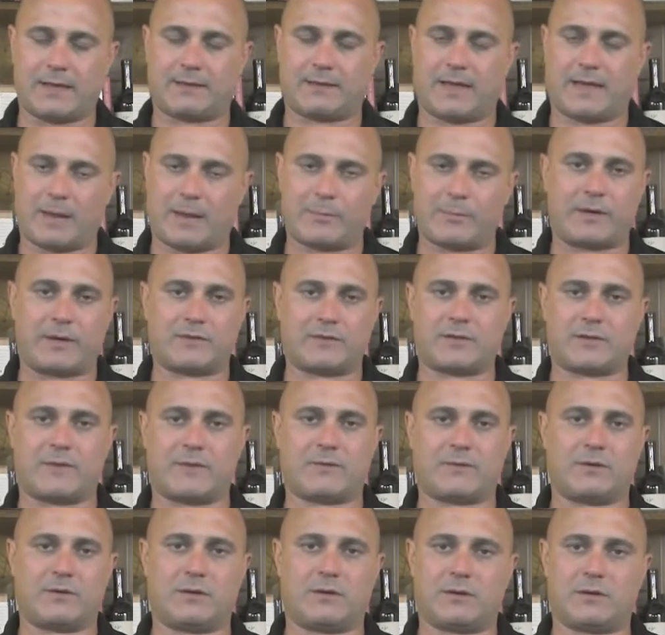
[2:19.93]
Cabernet
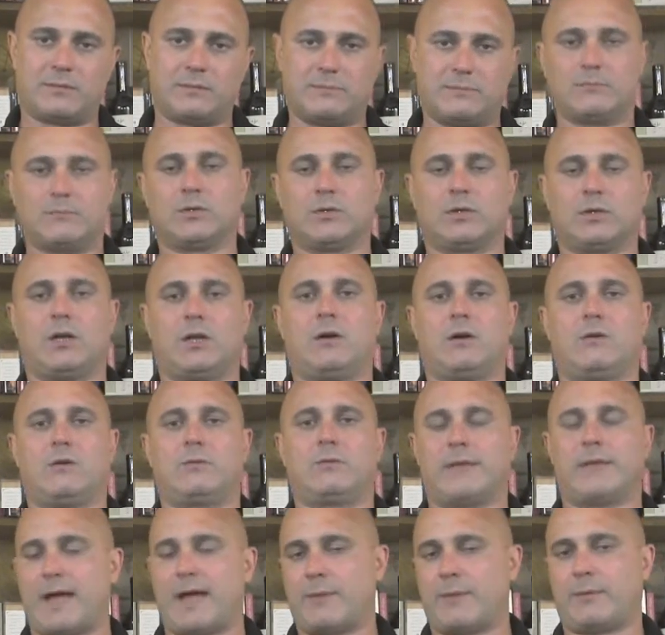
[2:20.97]
Sauvignon,
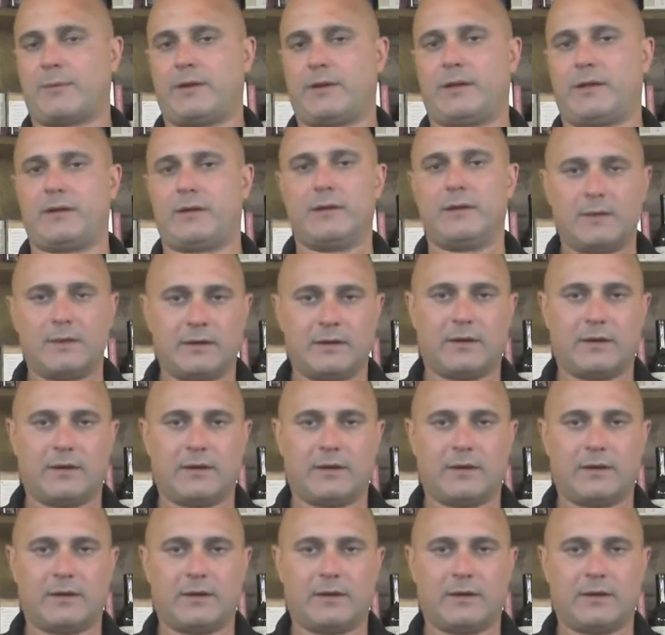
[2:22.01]
Merlot, Cabernet,